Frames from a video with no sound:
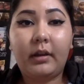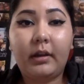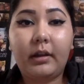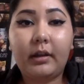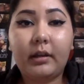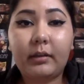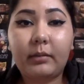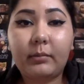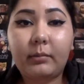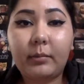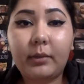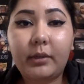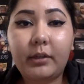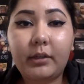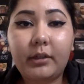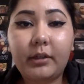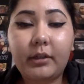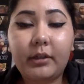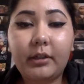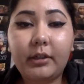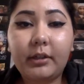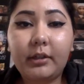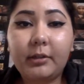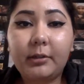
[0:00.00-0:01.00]
And what
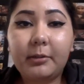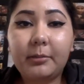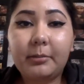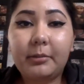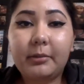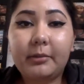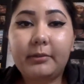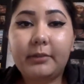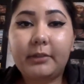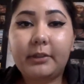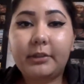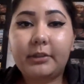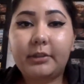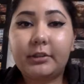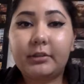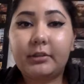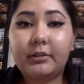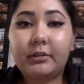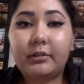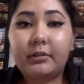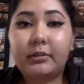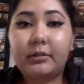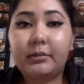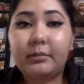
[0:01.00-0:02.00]
are your
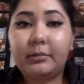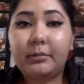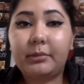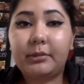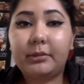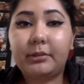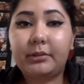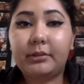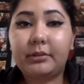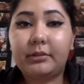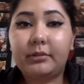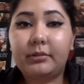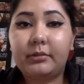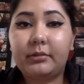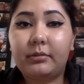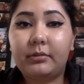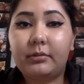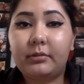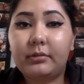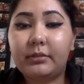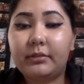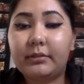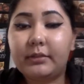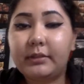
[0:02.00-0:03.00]
professional and personal
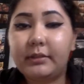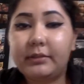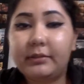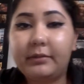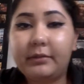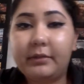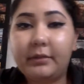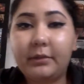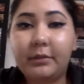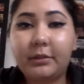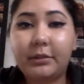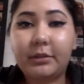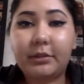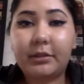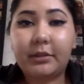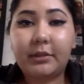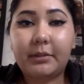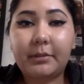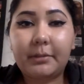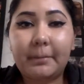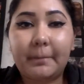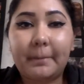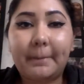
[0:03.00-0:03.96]
goals for the future?